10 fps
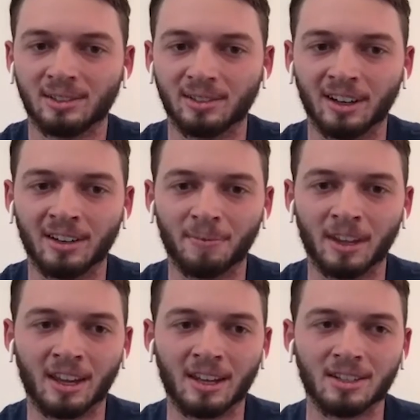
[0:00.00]
right?
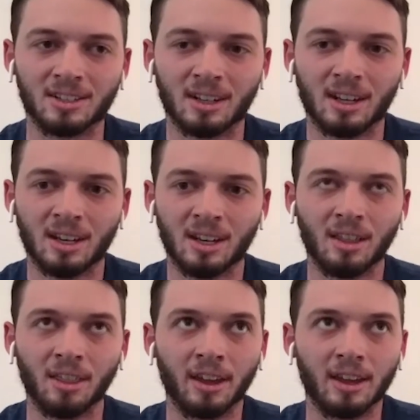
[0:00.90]
And
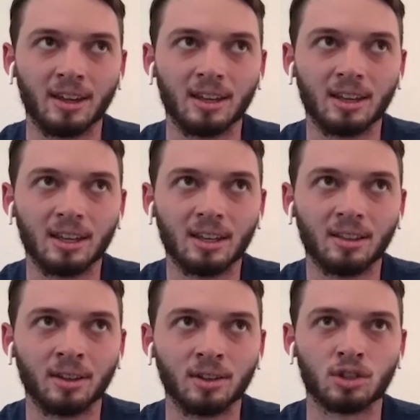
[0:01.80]
they
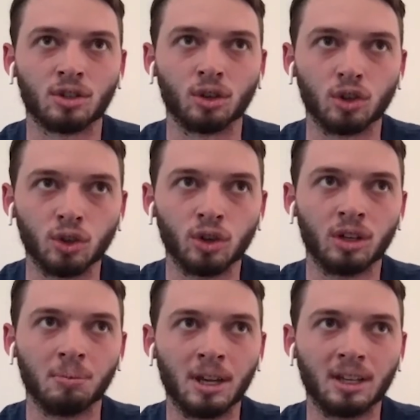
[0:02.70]
just are good
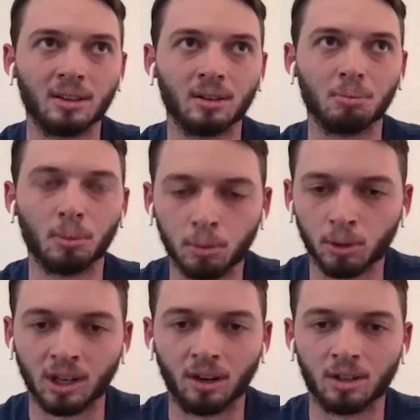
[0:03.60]
at making memorable
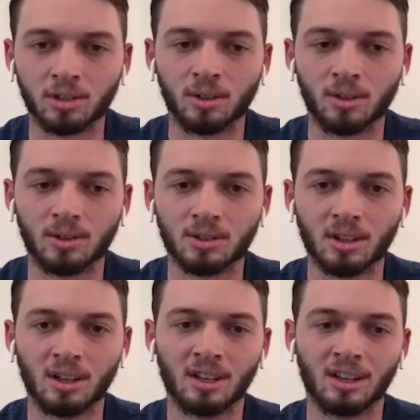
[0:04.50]
characters
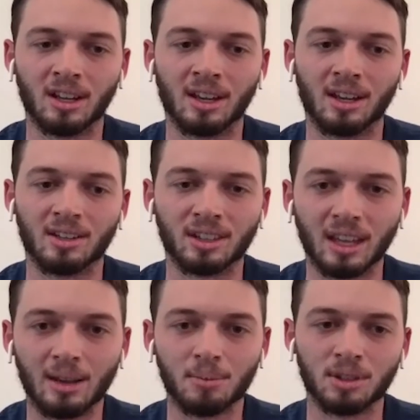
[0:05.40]
and
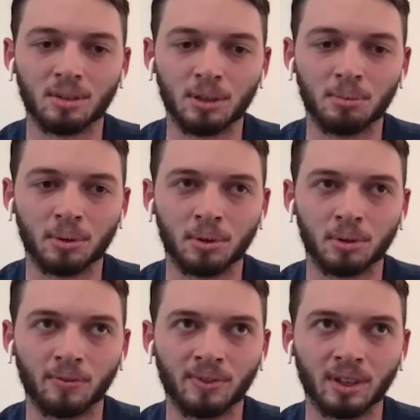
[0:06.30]
games that
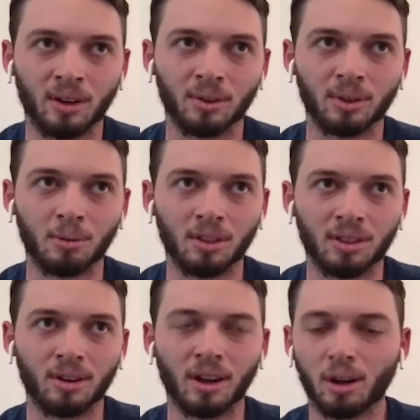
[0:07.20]
people,
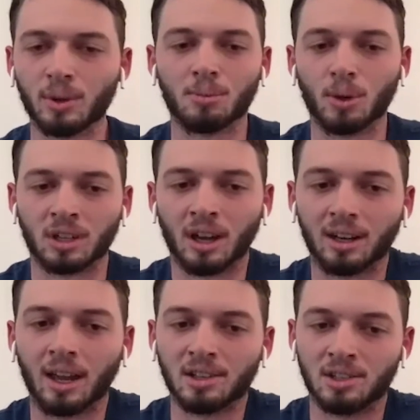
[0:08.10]
they're not always the most
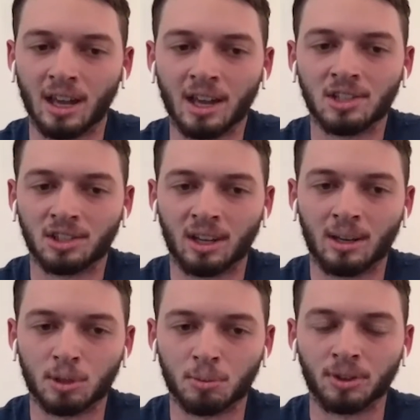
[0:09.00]
cutting edge
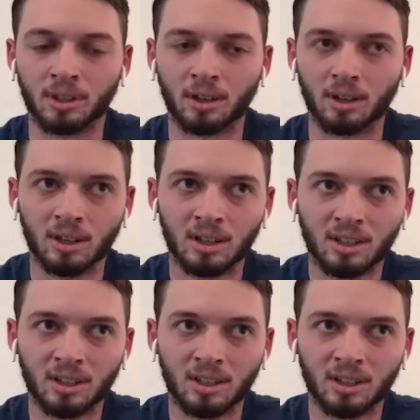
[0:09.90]
games, but they're